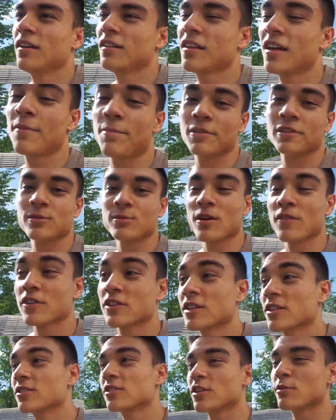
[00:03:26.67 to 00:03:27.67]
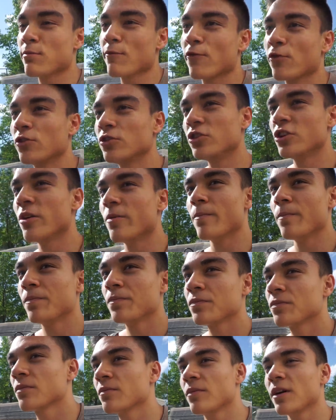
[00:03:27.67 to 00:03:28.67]
That pissed me off because that was just before the
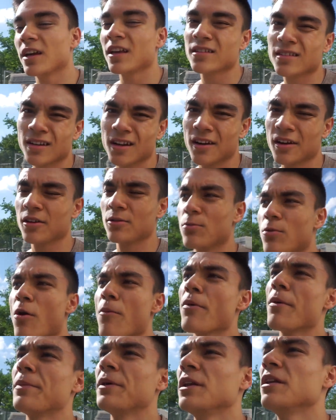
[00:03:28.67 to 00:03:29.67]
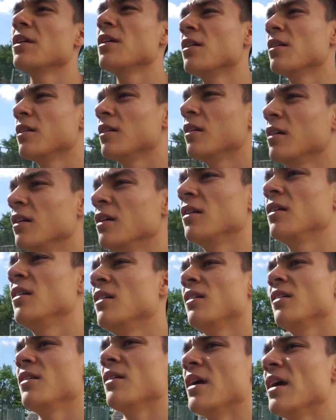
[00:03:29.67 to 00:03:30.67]
gym. But I guess I got a good warm-up
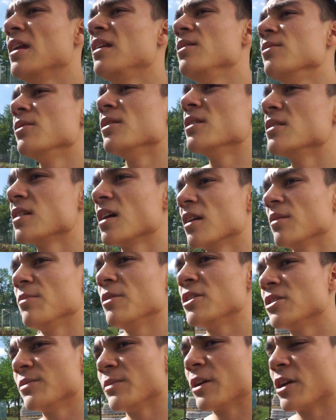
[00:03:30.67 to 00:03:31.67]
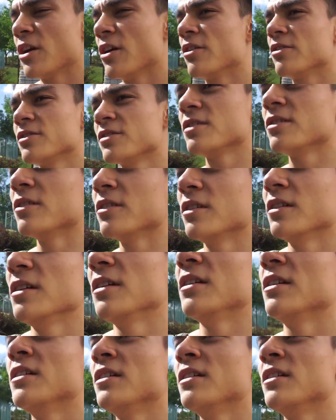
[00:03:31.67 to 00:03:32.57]
in. Anyways, I gotta make sure my car is still there.